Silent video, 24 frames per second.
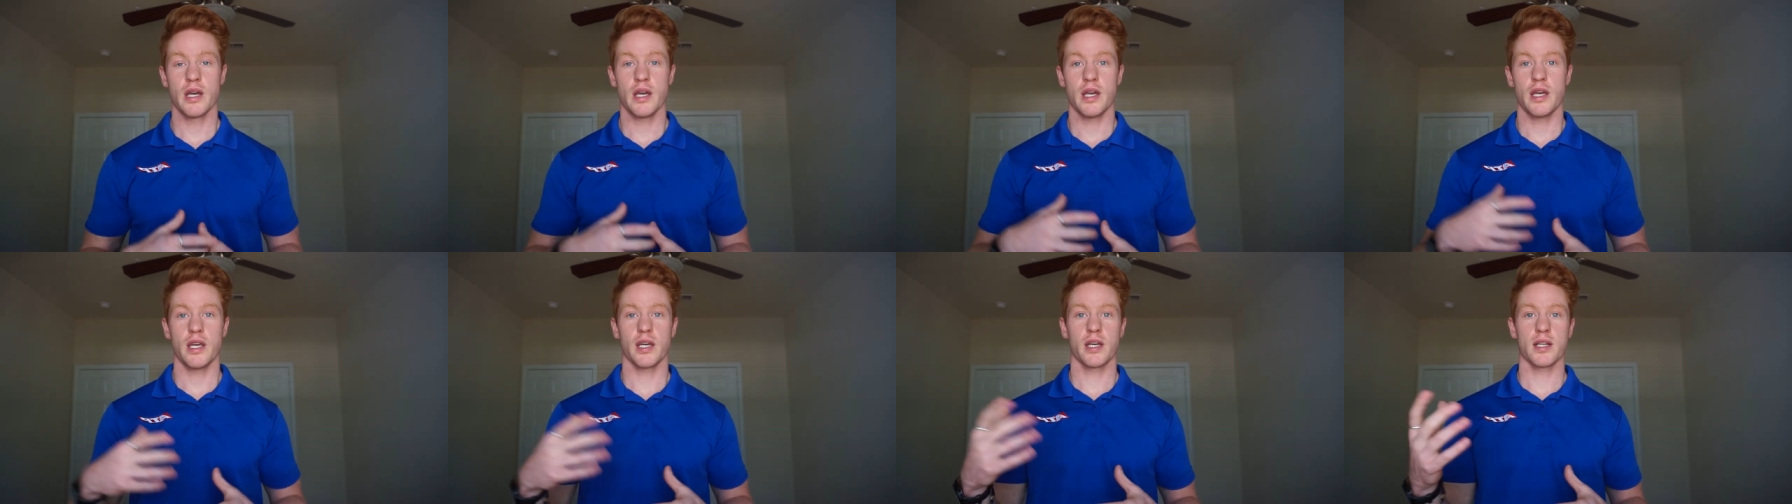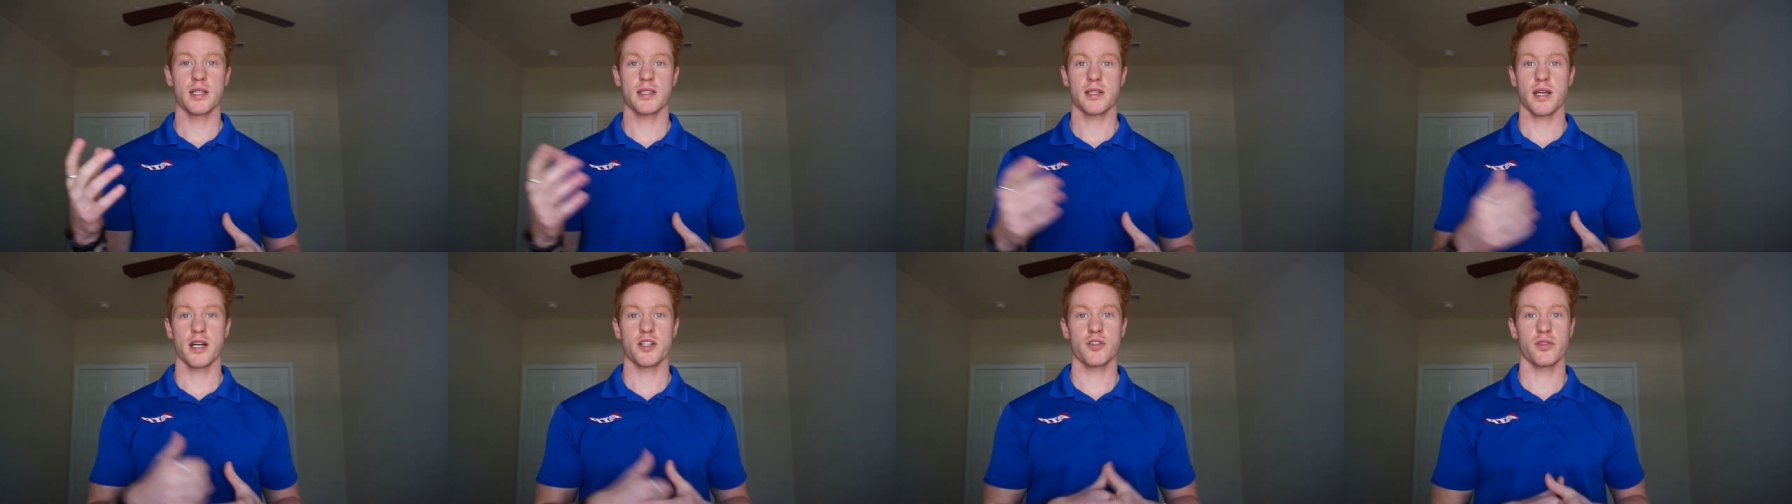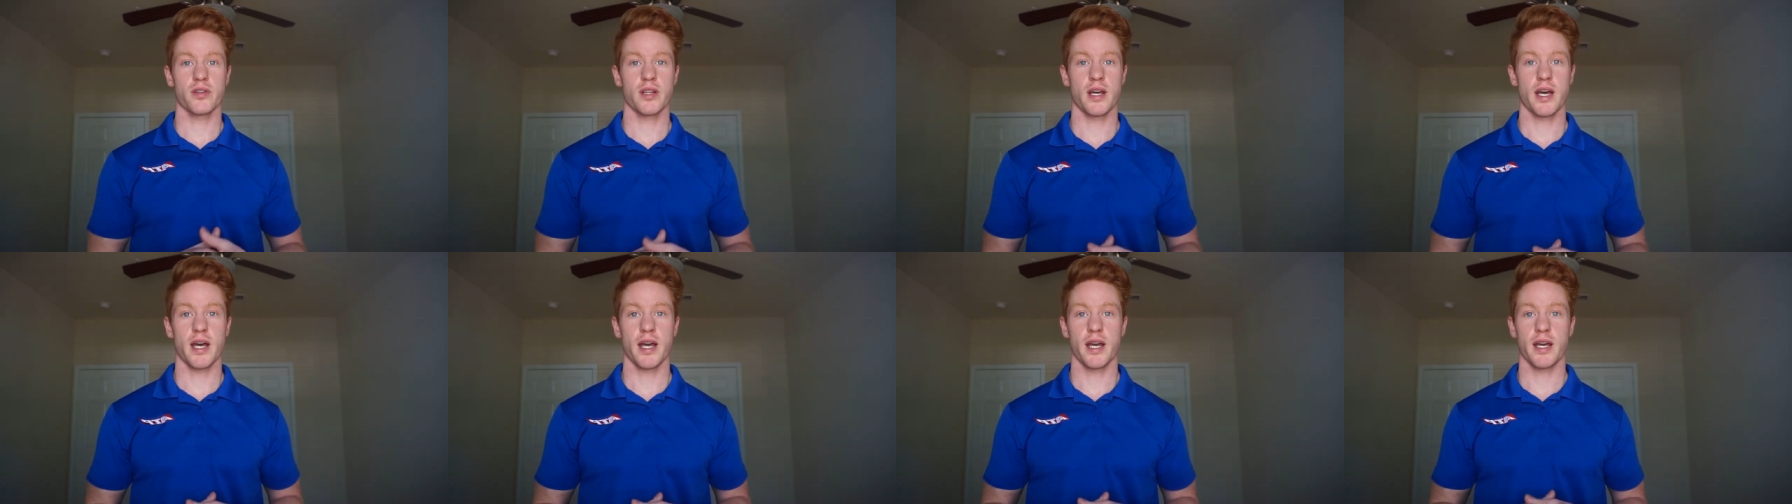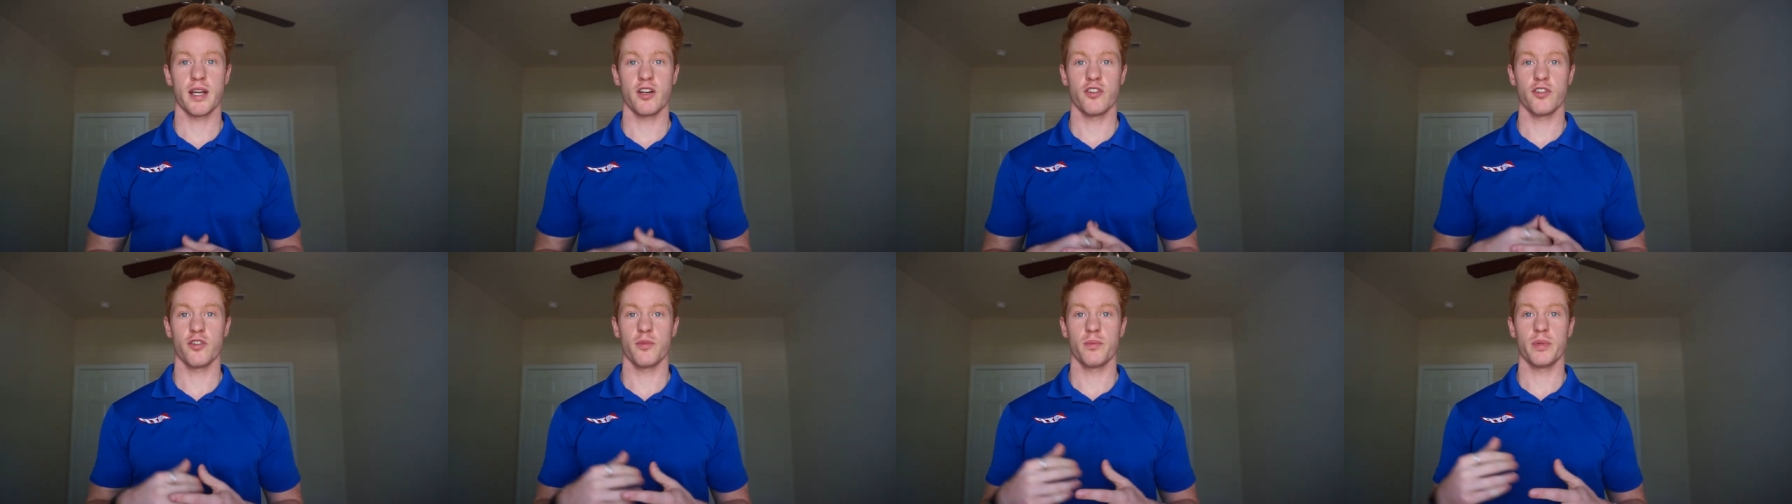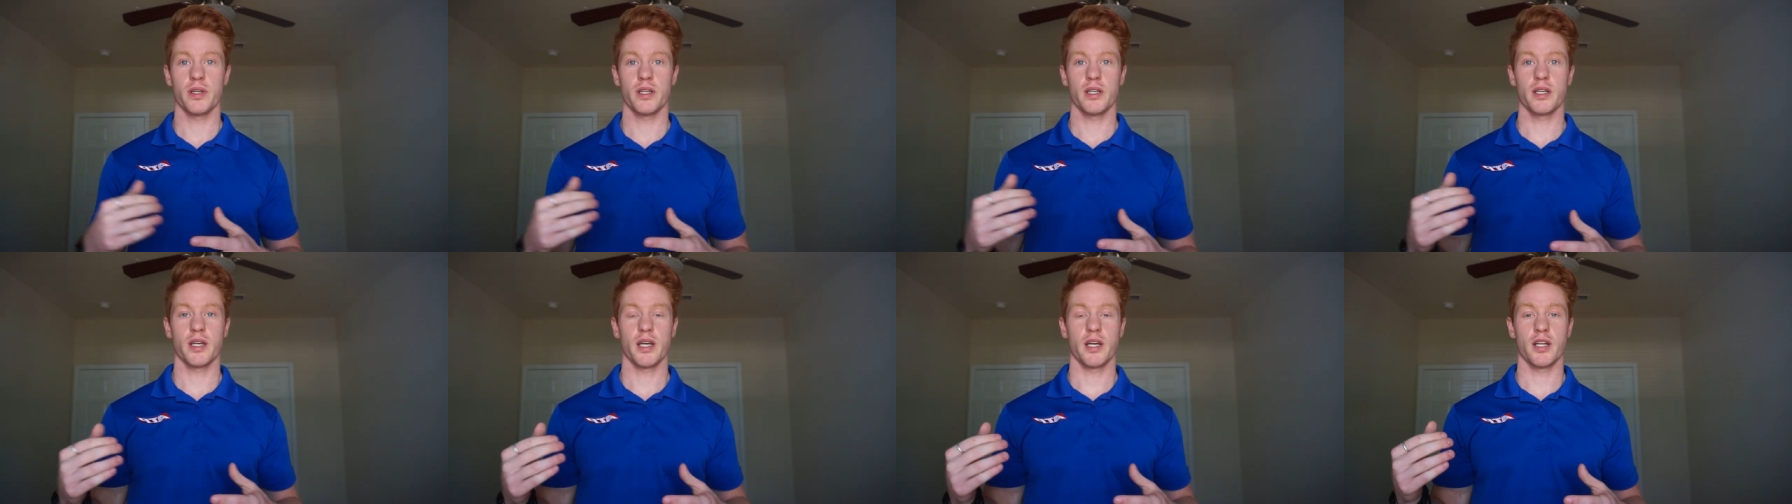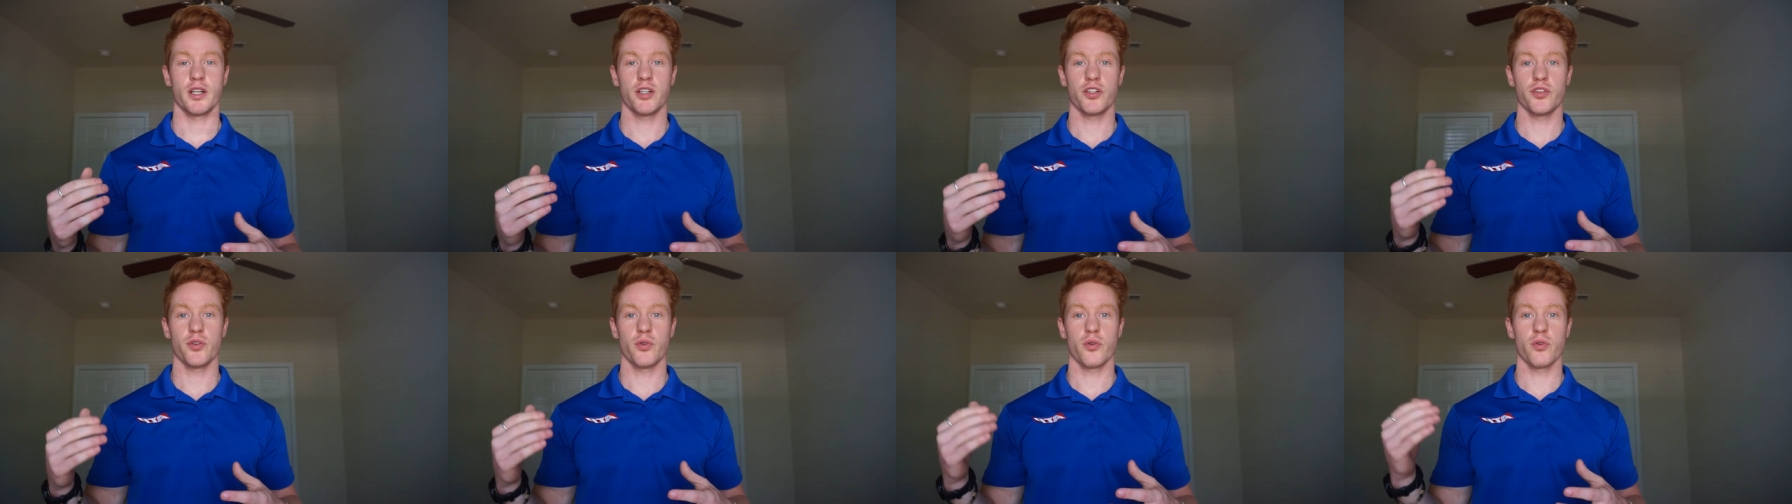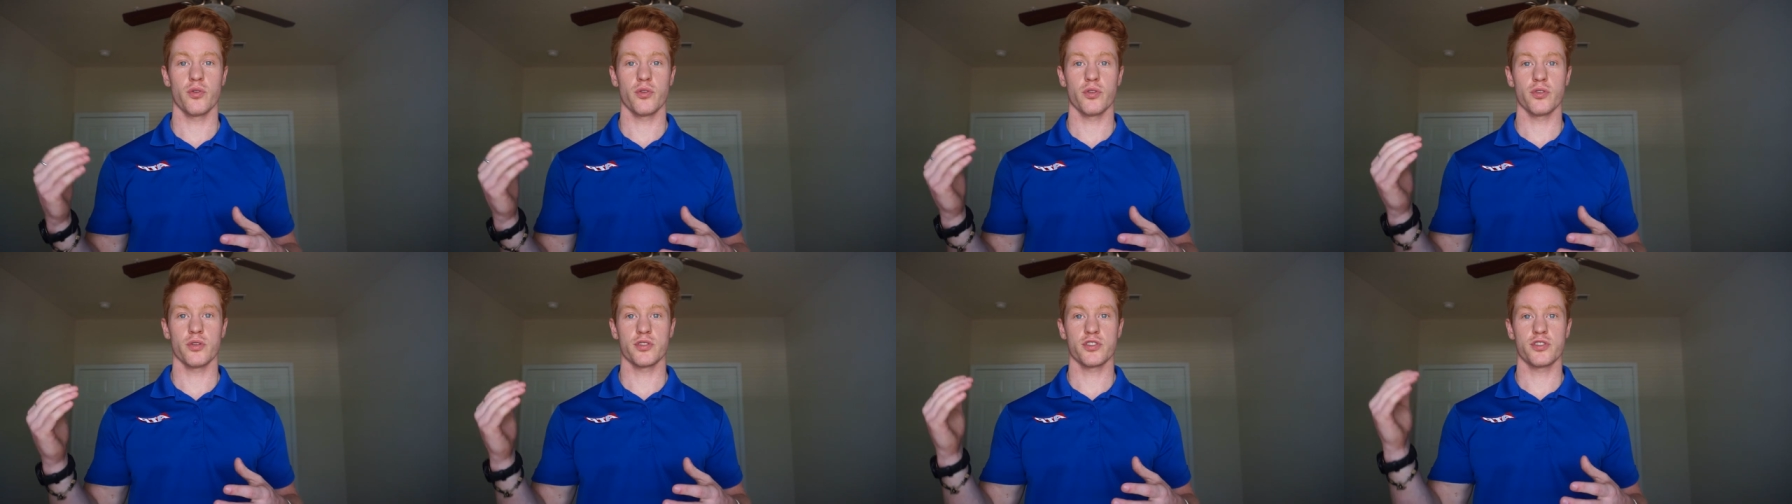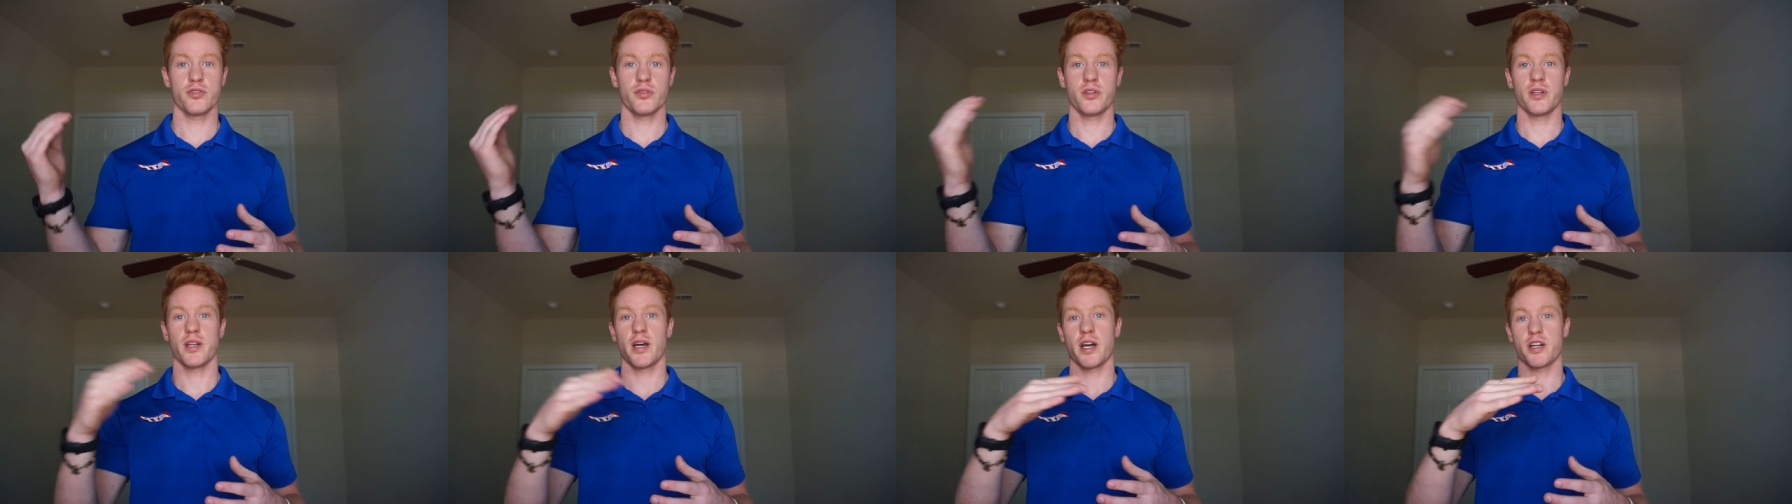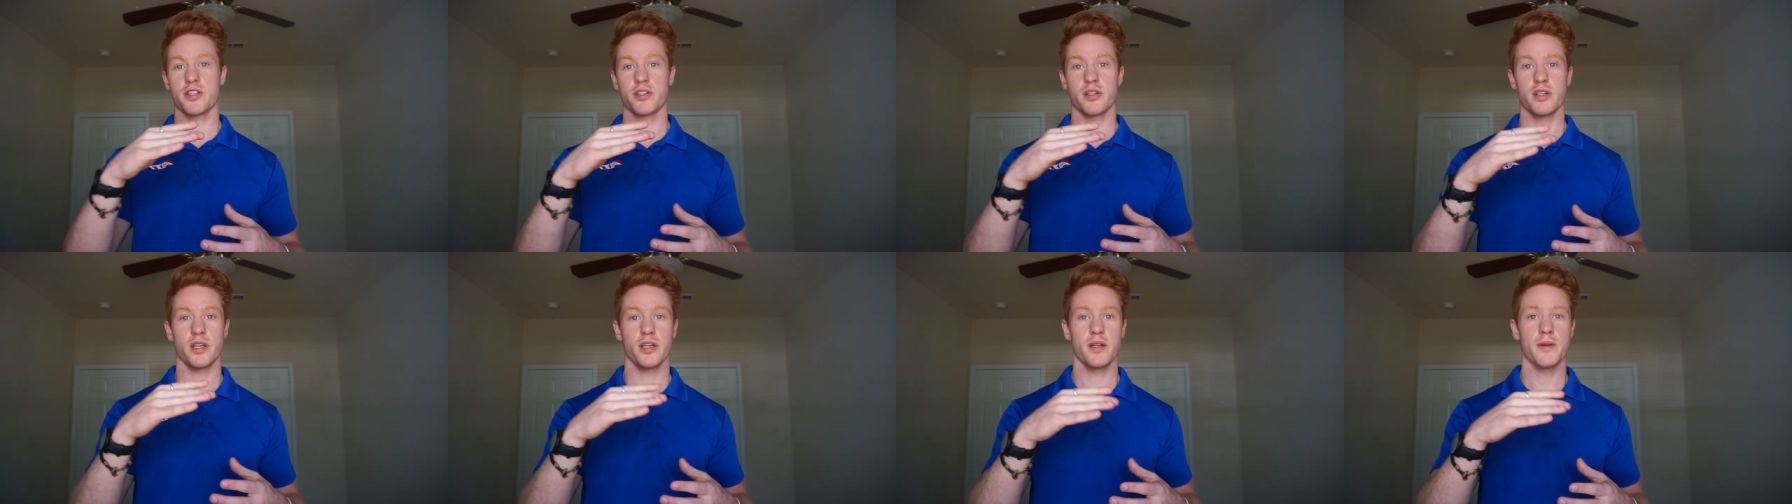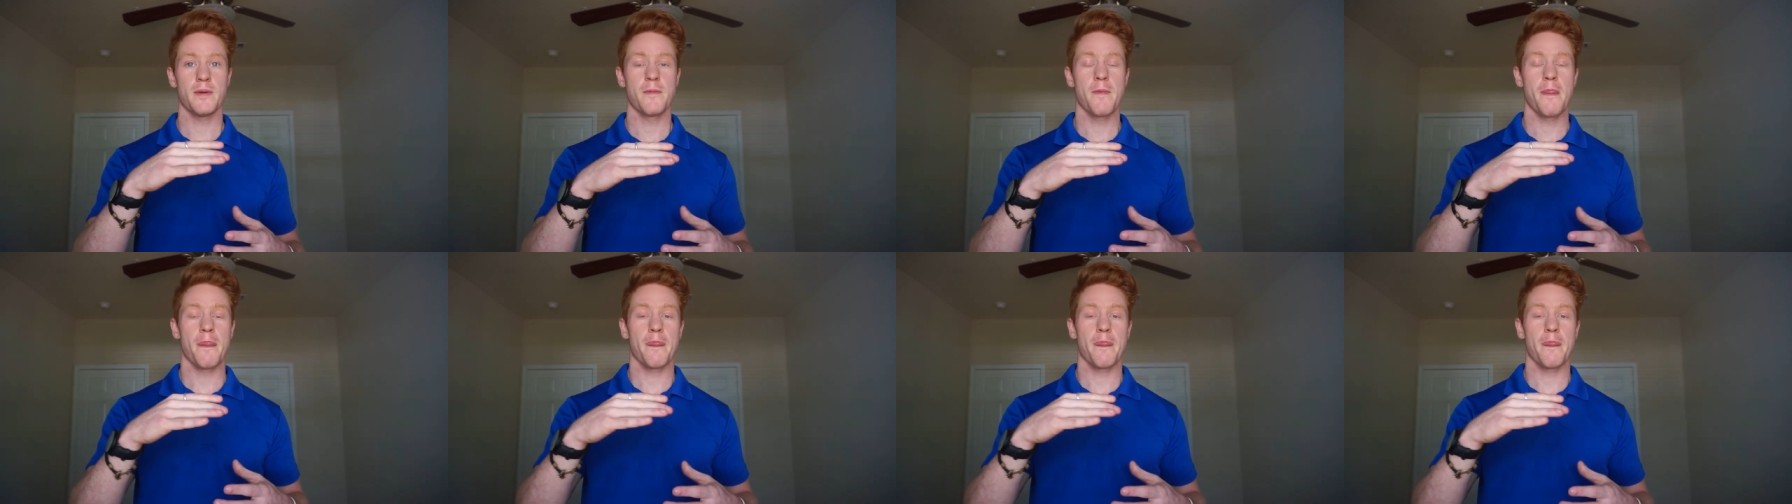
He can schedule that, and it'll be in your student extranet,